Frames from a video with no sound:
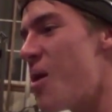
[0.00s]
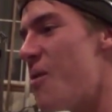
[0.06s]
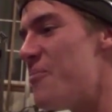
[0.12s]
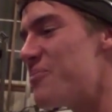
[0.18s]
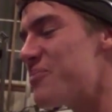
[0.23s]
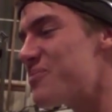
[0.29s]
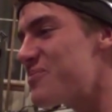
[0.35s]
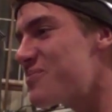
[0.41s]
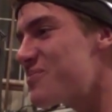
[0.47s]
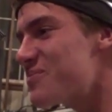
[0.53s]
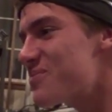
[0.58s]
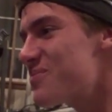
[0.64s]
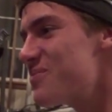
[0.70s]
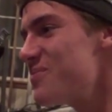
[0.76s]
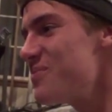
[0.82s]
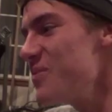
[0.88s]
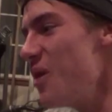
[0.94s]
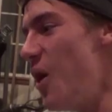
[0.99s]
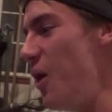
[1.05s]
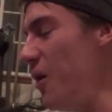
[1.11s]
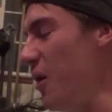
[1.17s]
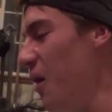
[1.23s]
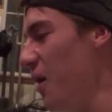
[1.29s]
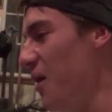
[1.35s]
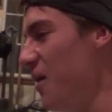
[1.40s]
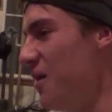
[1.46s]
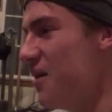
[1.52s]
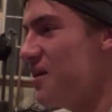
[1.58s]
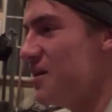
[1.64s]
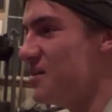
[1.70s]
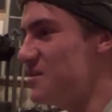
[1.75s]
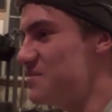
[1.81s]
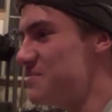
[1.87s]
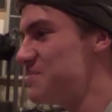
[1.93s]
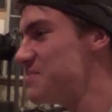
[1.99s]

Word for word: Alright. oh. It's me up